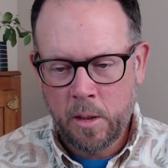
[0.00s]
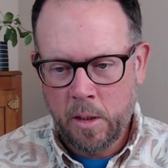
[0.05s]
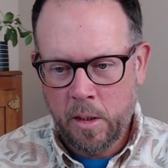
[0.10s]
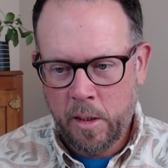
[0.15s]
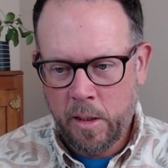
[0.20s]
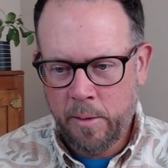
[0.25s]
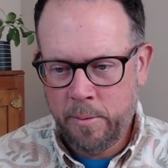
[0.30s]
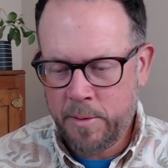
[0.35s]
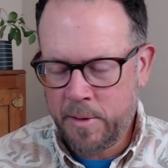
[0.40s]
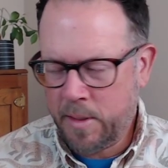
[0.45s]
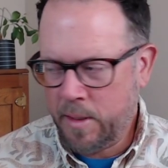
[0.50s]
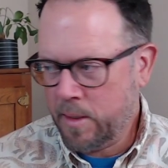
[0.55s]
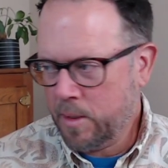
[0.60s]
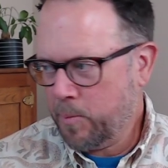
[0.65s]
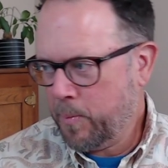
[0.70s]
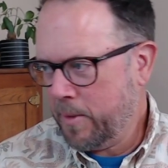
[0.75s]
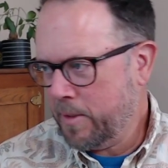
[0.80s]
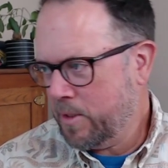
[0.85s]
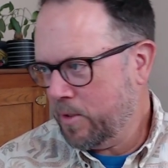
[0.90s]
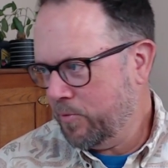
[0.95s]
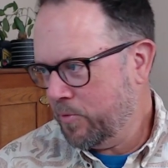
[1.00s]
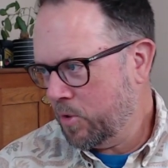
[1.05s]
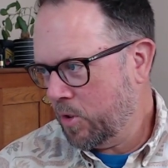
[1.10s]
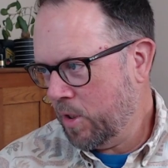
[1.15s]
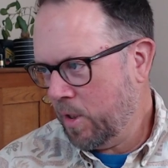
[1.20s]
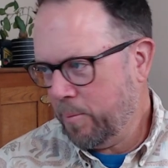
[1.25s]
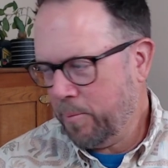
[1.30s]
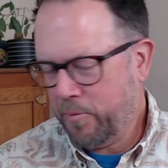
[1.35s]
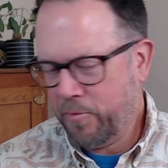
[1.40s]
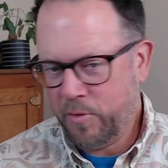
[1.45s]
it was an expensive
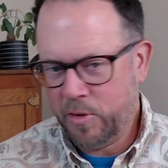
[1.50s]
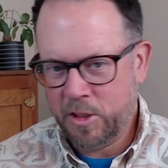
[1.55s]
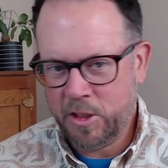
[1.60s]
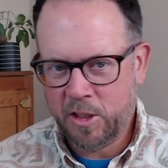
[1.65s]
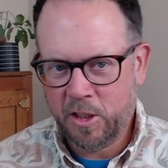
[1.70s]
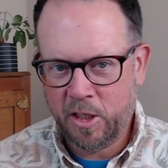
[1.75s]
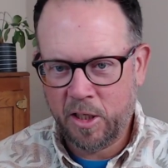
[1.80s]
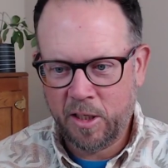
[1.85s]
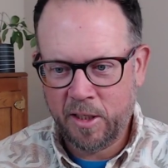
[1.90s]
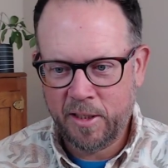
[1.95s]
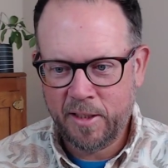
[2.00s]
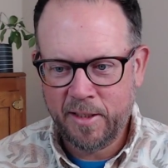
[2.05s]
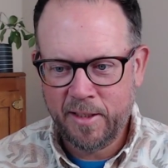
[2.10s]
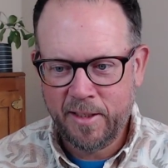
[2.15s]
trip for sure.